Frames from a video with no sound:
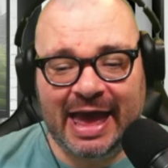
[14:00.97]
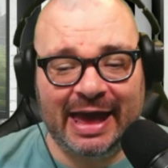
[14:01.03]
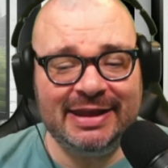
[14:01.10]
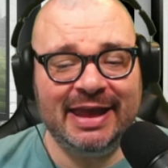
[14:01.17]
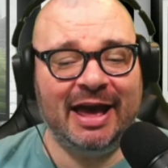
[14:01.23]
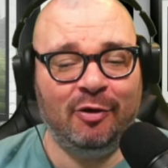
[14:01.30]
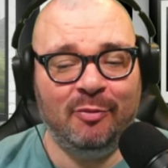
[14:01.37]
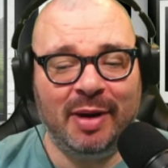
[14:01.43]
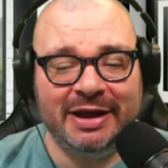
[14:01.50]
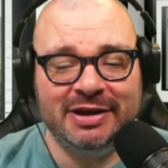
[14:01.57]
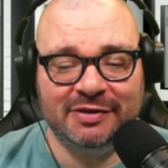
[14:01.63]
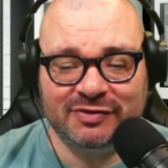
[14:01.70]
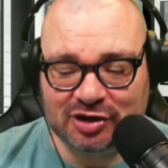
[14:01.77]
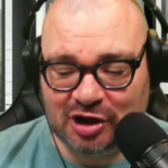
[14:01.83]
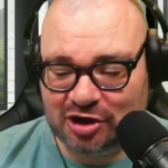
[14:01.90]
Howe might
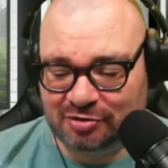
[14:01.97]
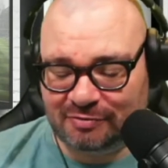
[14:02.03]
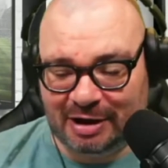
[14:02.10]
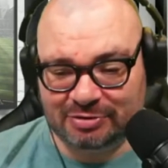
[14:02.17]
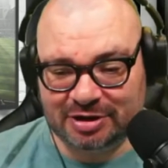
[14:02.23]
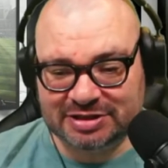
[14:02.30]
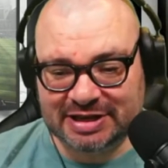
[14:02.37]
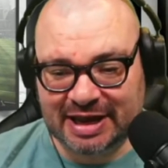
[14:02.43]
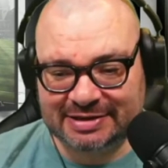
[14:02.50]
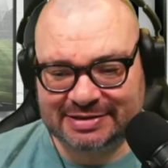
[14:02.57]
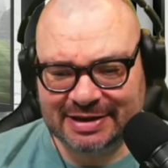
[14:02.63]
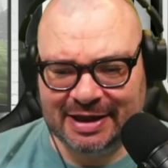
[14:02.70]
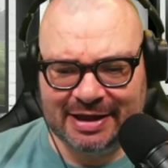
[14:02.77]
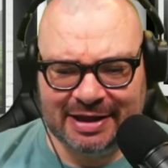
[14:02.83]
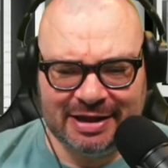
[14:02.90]
have turned around and said,
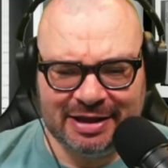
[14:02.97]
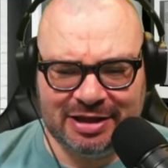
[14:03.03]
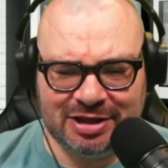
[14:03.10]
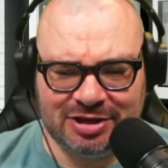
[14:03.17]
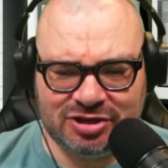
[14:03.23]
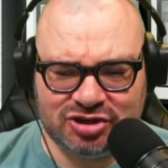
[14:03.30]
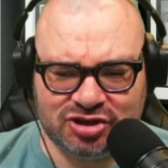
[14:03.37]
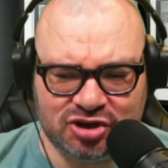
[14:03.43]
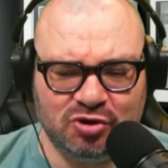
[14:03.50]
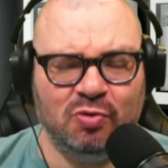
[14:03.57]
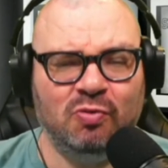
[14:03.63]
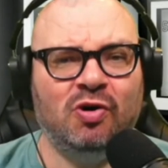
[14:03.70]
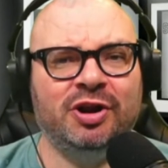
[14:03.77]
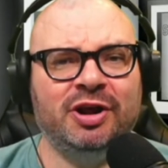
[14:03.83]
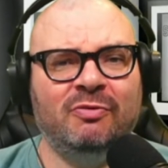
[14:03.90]
do you know
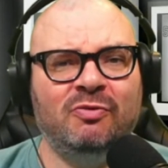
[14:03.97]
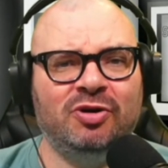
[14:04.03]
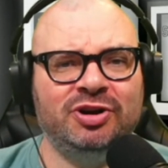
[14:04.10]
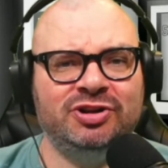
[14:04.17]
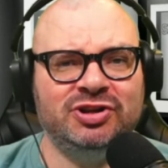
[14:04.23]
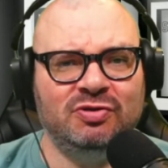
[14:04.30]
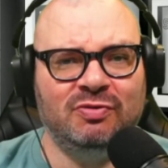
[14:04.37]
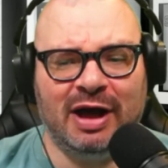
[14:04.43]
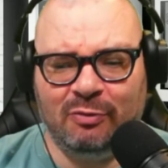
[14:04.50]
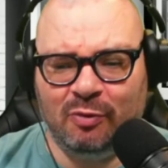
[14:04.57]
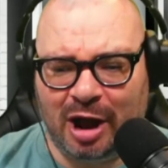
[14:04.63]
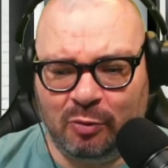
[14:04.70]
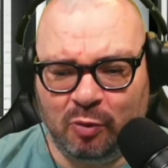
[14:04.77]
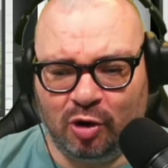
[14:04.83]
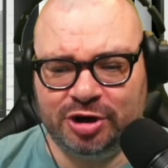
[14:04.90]
what I want to do? I
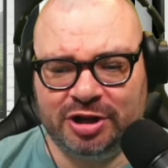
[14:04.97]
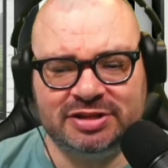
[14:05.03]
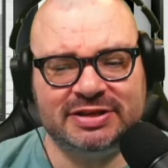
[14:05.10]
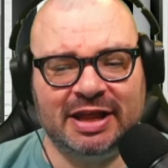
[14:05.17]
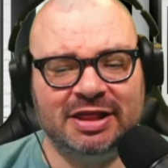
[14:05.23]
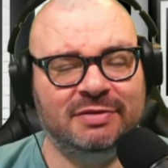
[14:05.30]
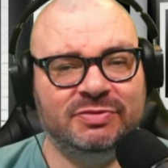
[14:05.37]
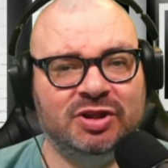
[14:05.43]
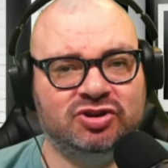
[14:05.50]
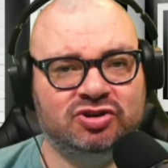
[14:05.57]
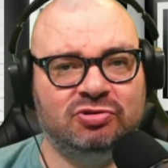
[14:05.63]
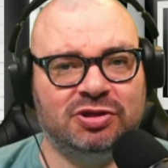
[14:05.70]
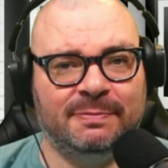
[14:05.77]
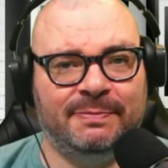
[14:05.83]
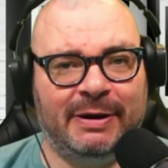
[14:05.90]
want to tell them the
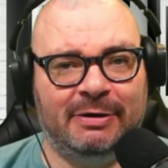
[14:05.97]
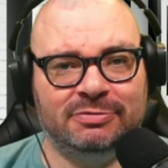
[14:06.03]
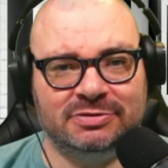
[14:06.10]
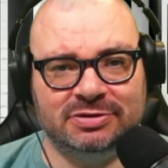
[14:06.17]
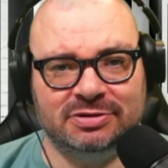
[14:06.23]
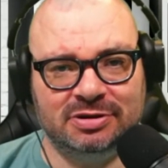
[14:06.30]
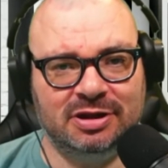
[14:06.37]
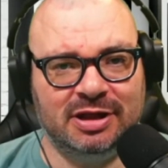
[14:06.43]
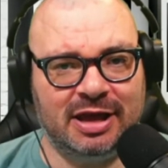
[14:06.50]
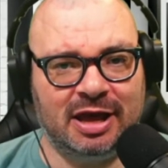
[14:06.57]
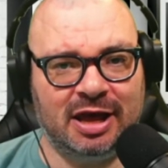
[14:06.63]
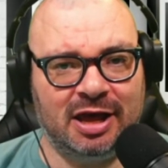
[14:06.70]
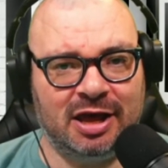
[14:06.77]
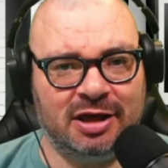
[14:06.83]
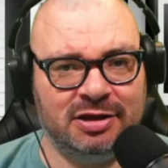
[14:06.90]
truth about
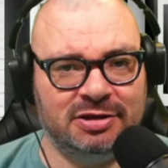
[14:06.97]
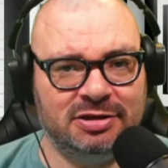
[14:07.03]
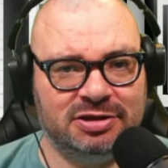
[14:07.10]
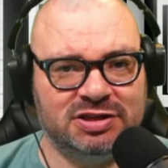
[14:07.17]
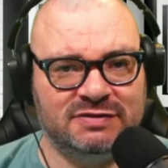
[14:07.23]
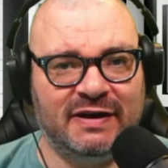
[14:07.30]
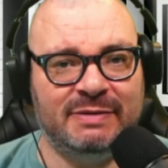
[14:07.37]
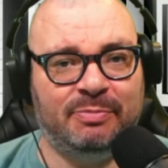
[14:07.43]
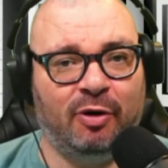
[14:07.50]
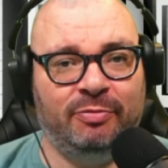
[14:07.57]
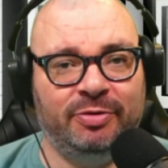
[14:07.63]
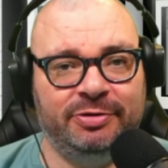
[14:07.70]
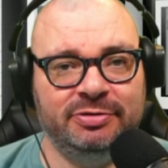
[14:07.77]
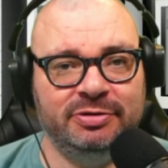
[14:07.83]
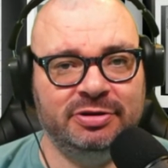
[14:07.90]
Sven
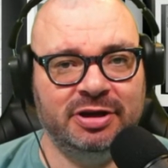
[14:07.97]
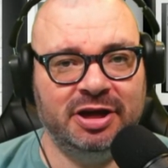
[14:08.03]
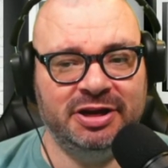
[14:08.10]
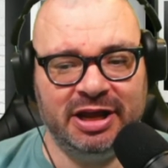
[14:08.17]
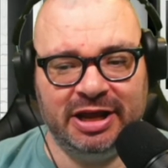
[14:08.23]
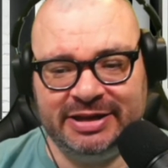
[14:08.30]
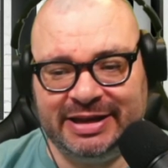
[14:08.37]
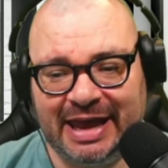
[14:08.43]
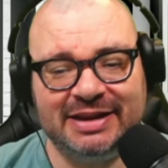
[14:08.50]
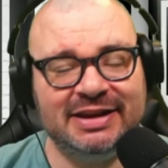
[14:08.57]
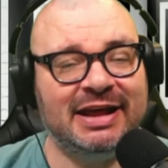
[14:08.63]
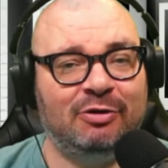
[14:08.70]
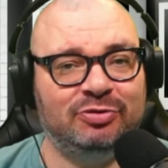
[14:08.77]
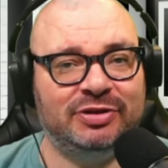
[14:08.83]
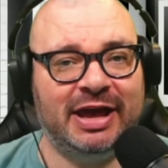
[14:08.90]
Botman and get it
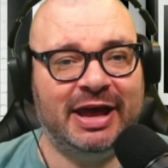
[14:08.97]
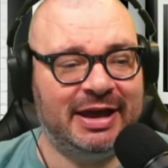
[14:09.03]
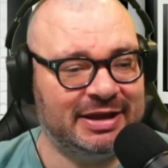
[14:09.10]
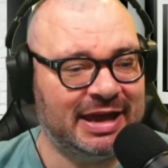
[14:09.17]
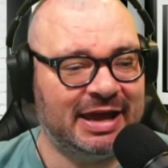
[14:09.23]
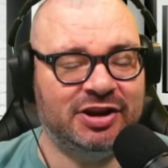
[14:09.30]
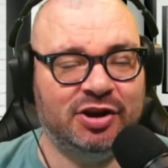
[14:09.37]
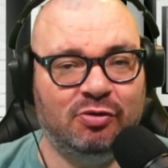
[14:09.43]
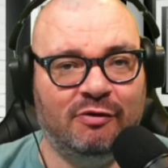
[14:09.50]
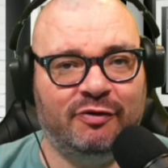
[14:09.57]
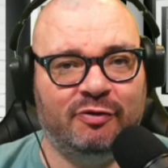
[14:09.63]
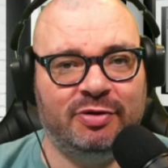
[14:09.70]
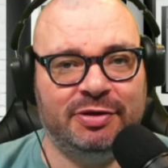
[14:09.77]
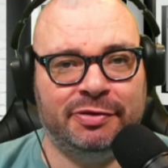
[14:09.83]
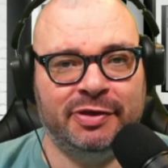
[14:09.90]
out there, get it over with.